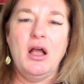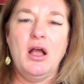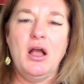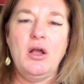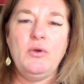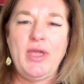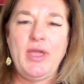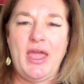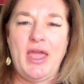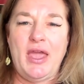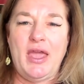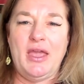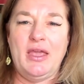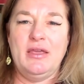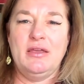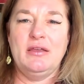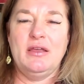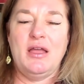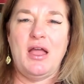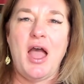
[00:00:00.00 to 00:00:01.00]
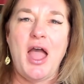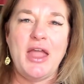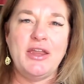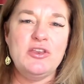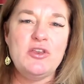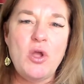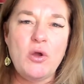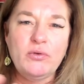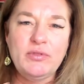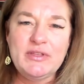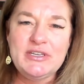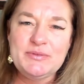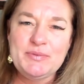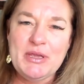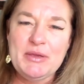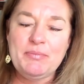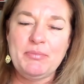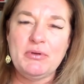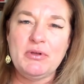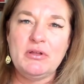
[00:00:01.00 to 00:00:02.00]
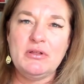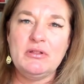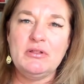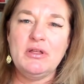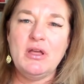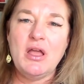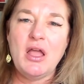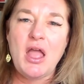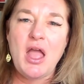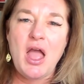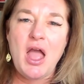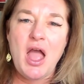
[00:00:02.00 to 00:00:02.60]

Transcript: okay, I know these people,